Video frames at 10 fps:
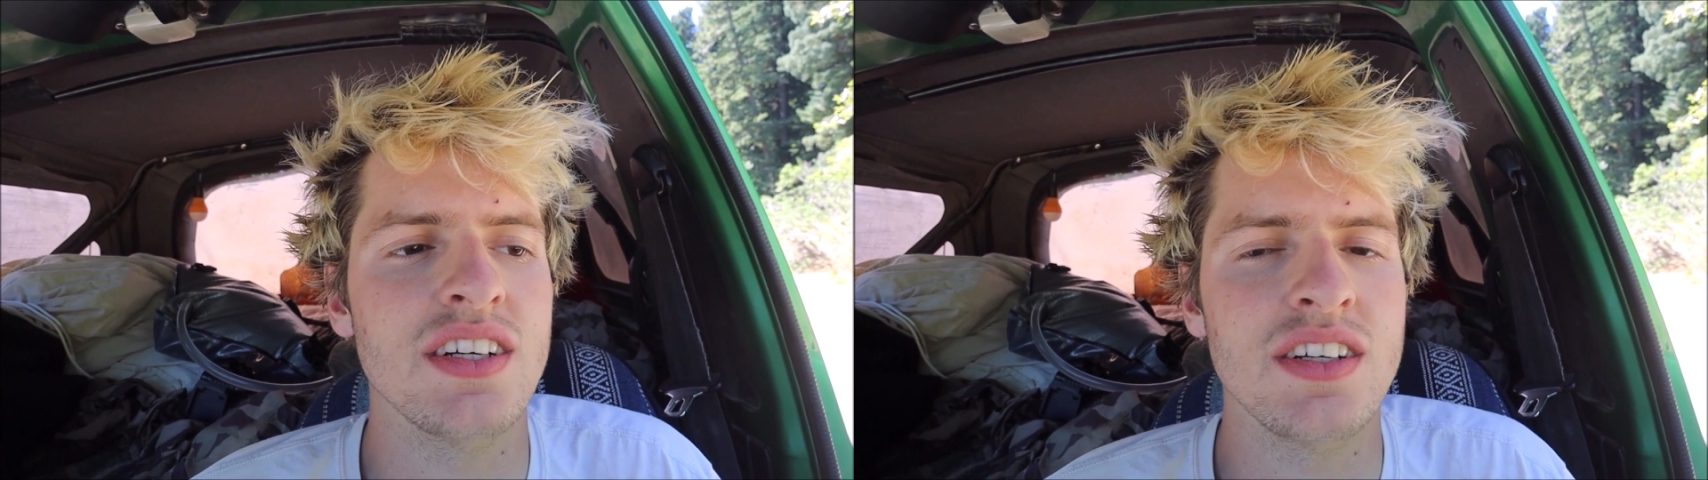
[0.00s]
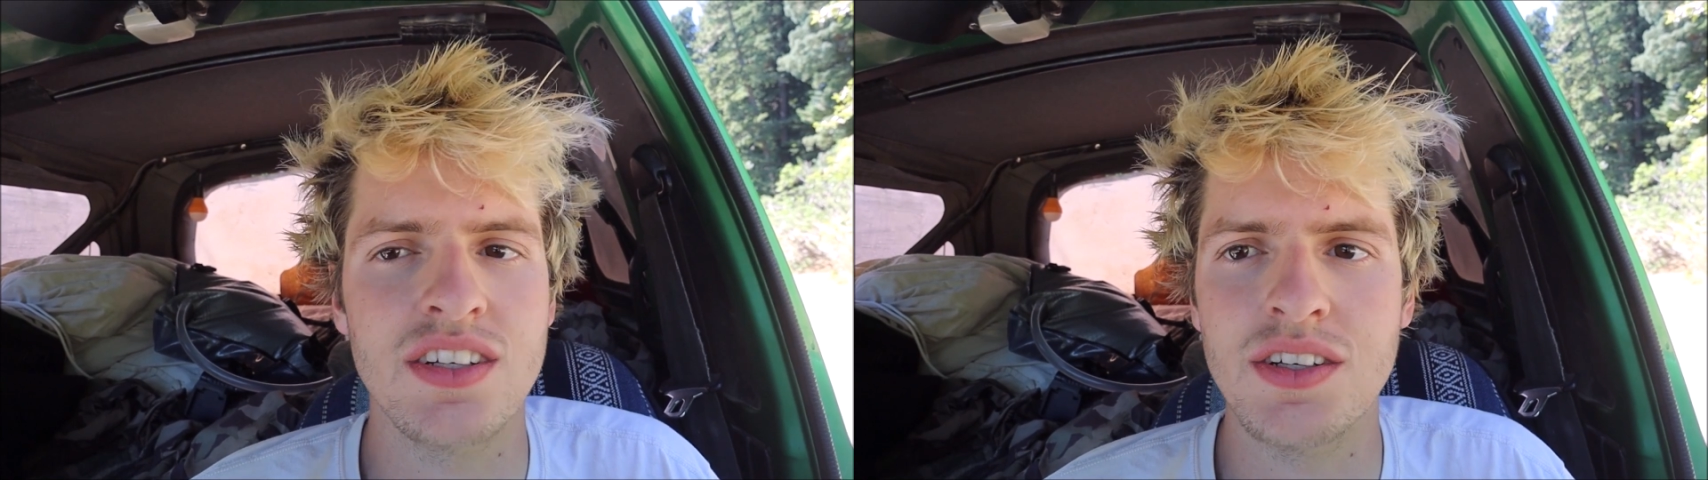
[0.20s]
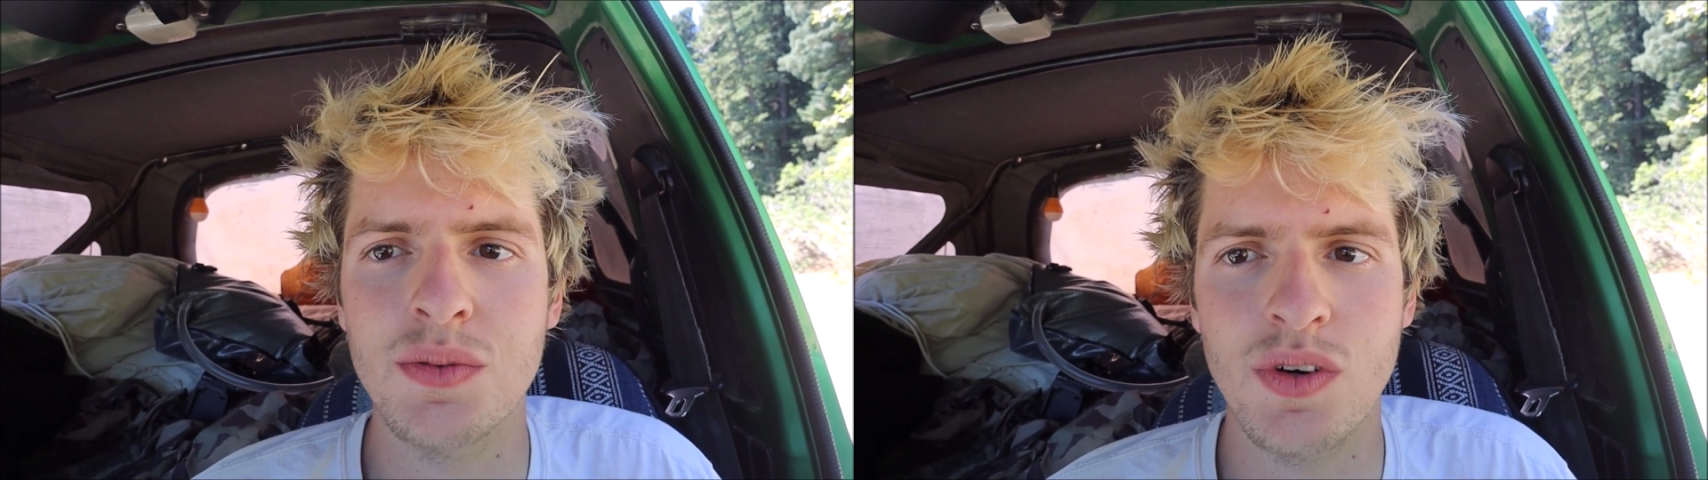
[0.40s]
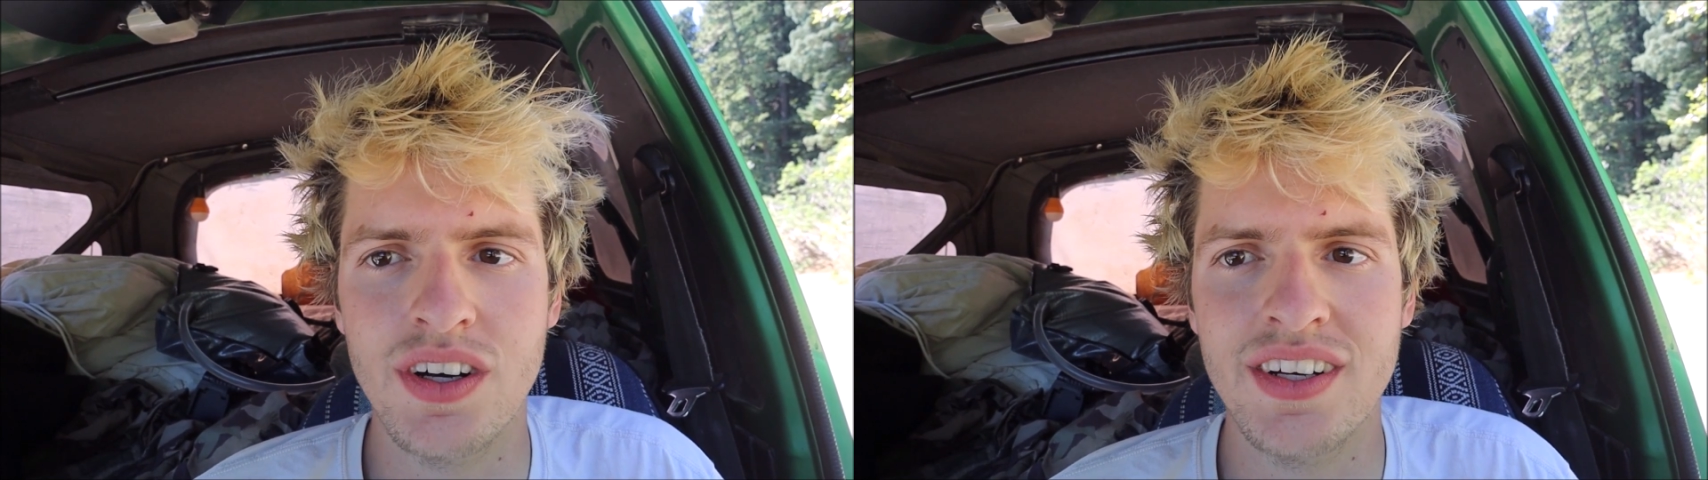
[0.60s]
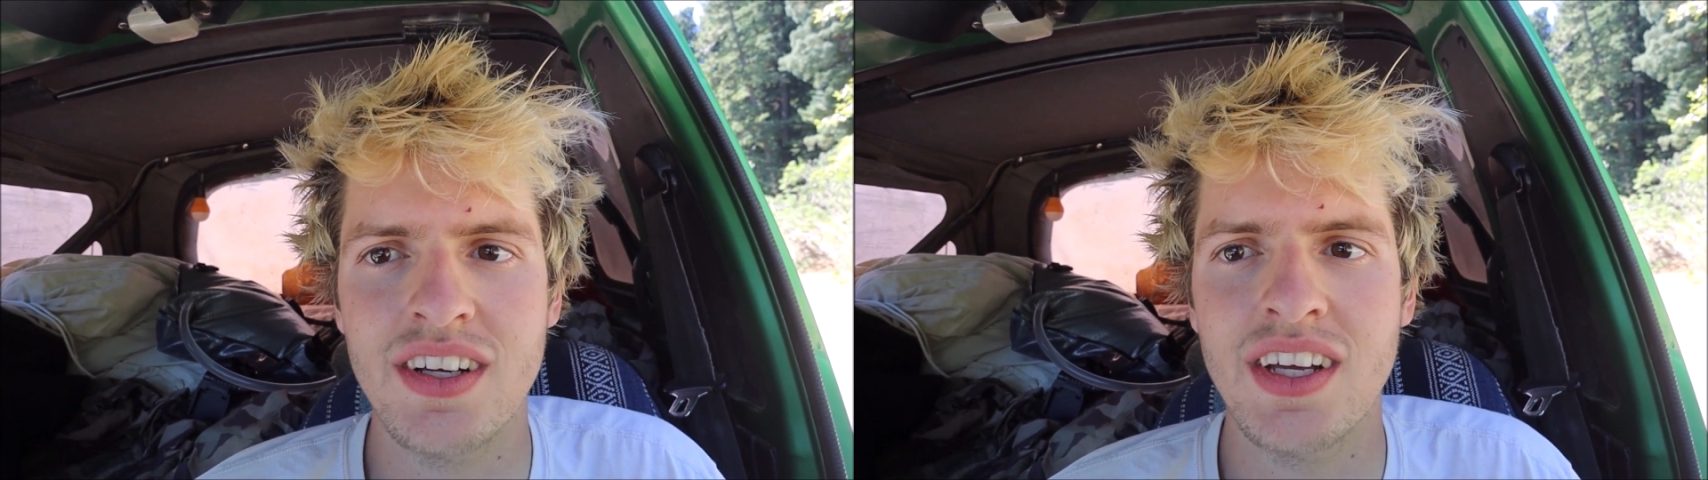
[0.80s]
a good
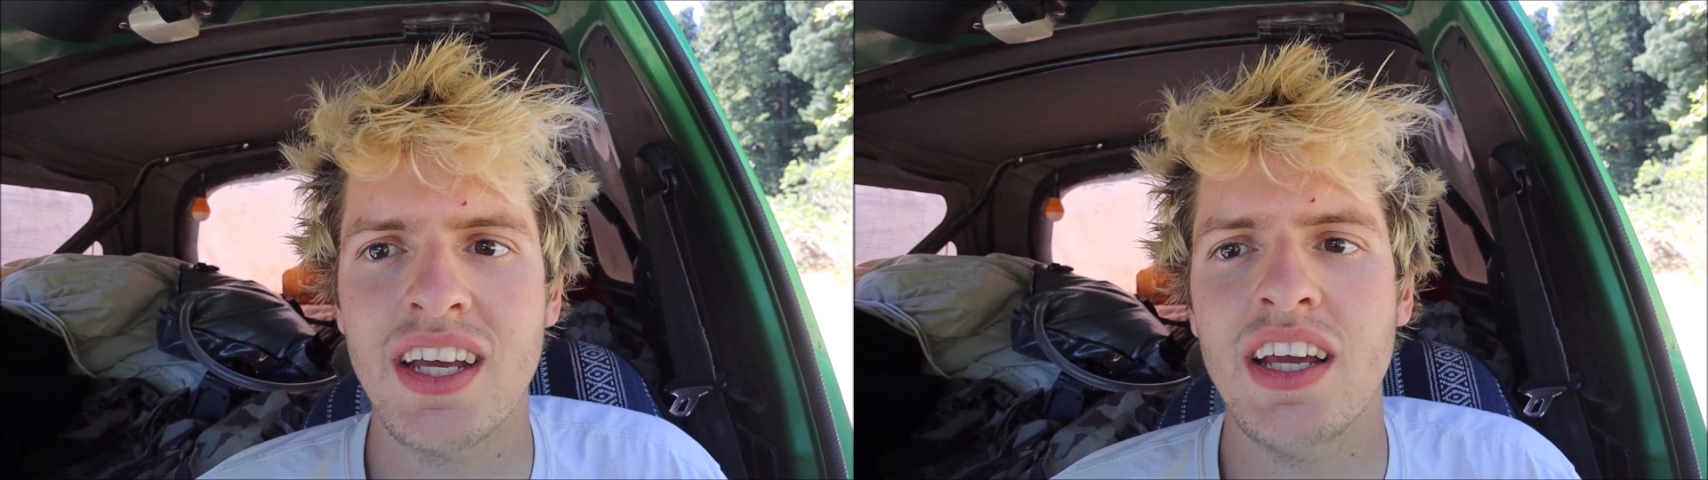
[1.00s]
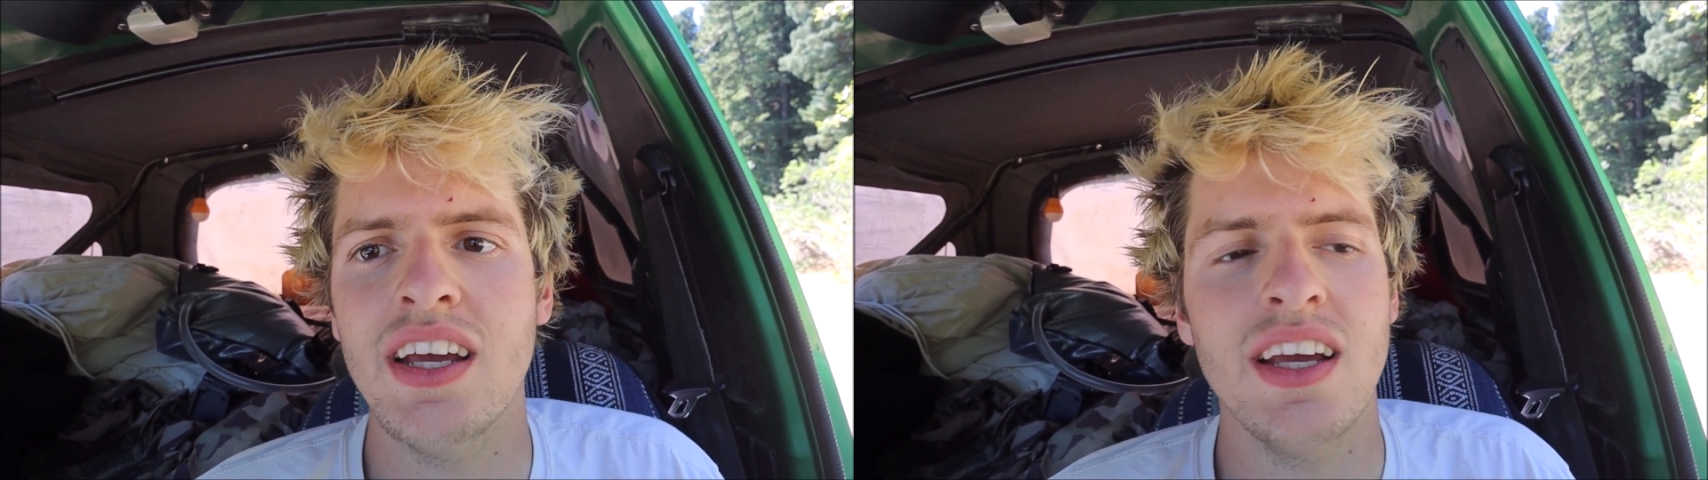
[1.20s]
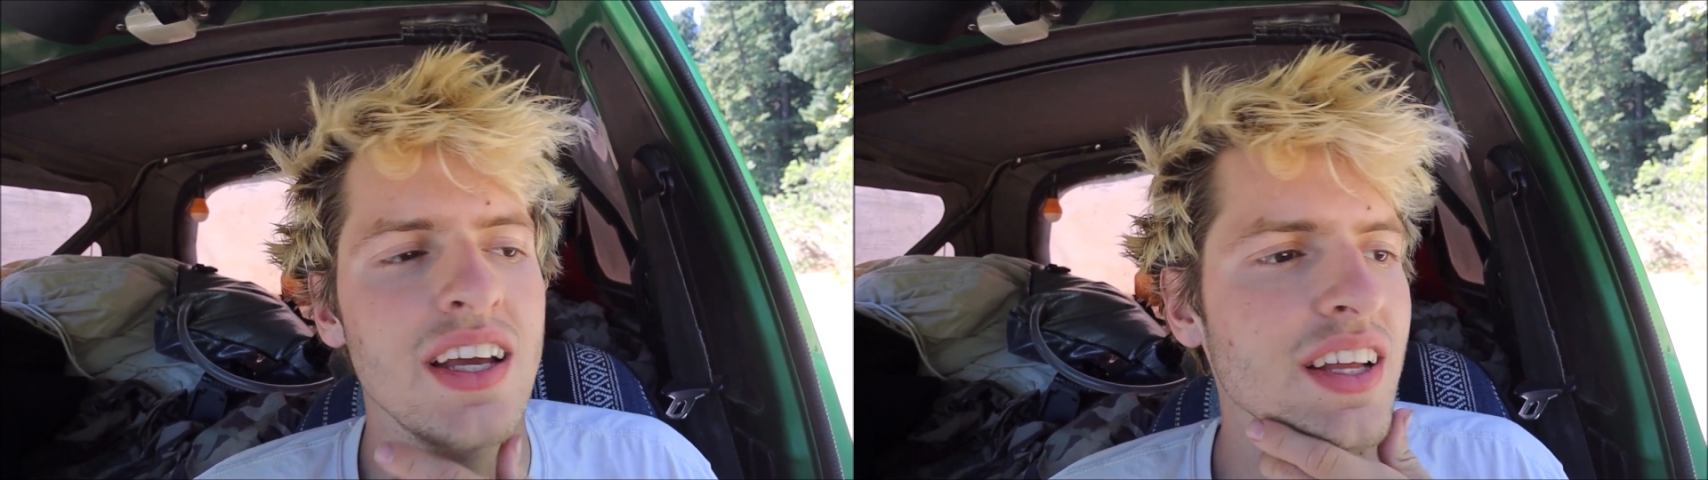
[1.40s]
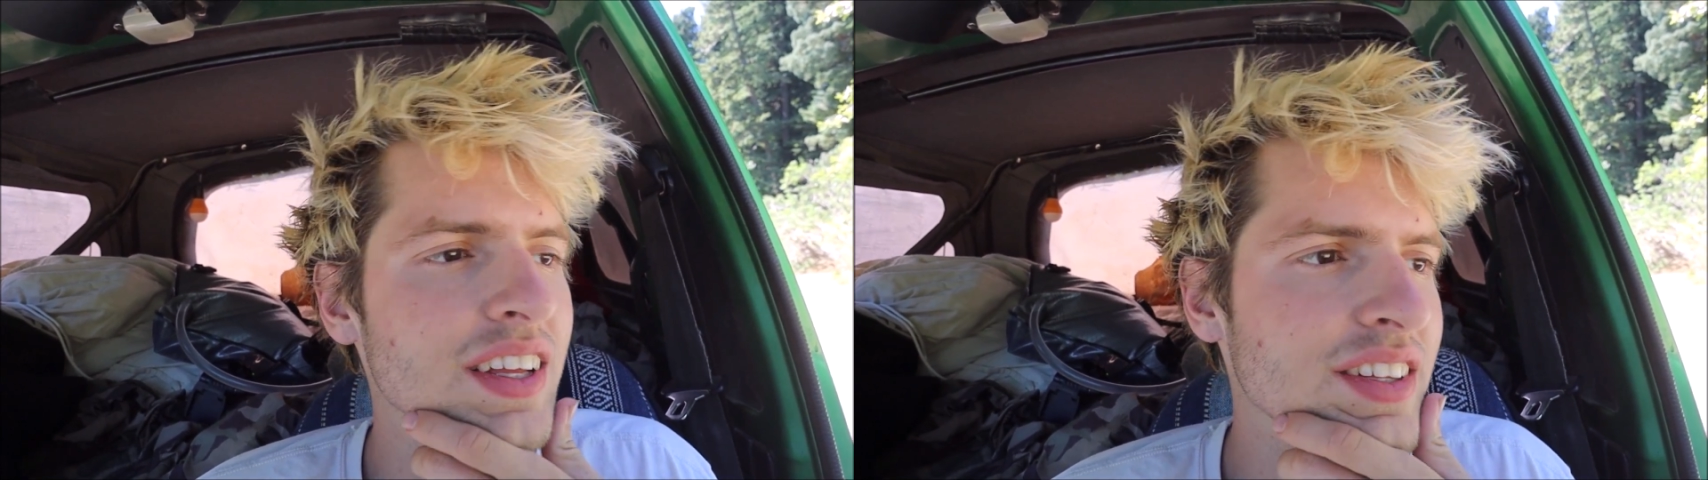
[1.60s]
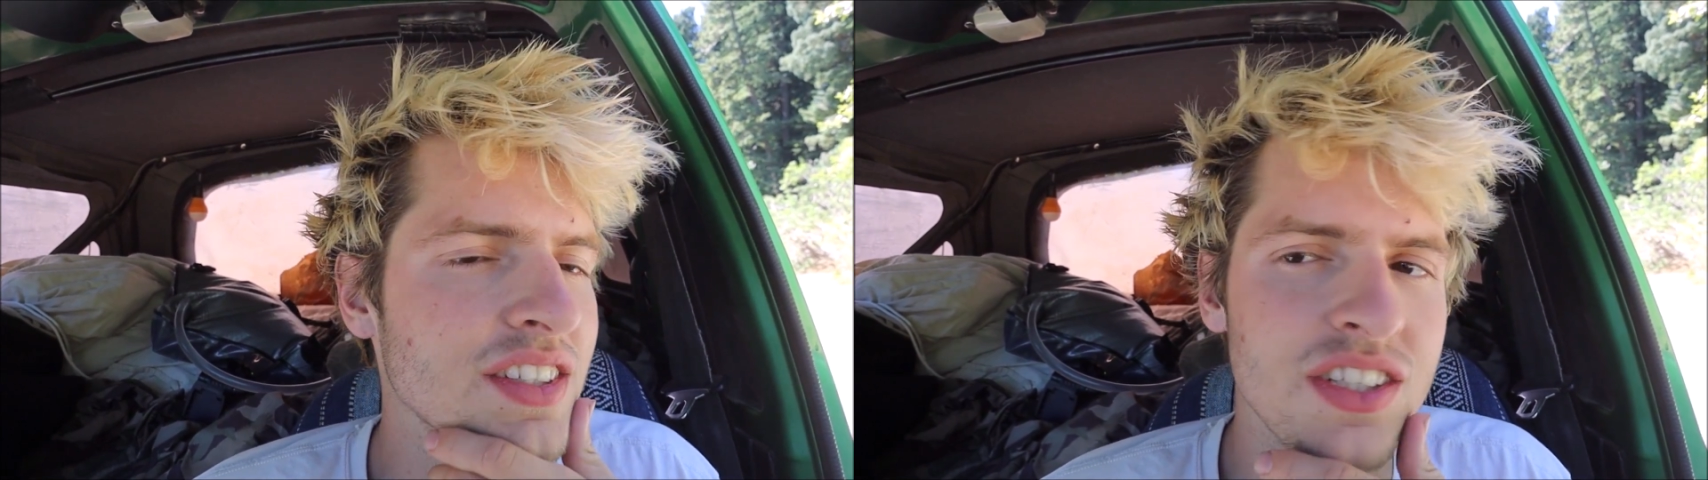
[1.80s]
one.
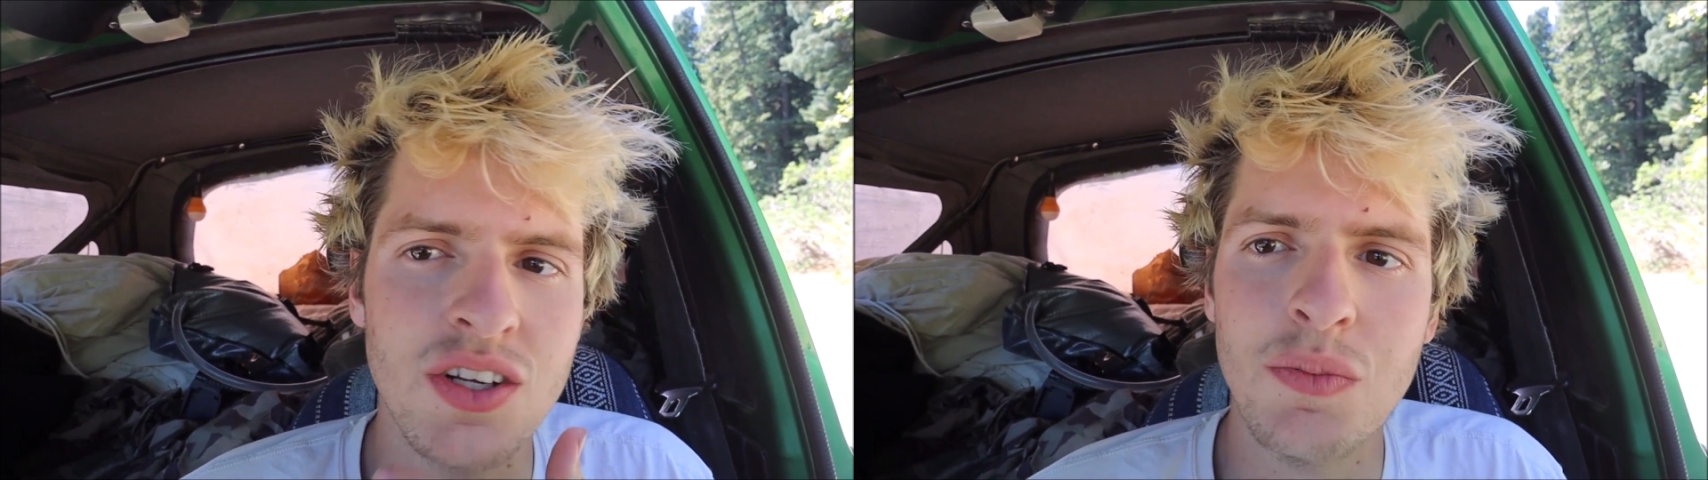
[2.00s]
So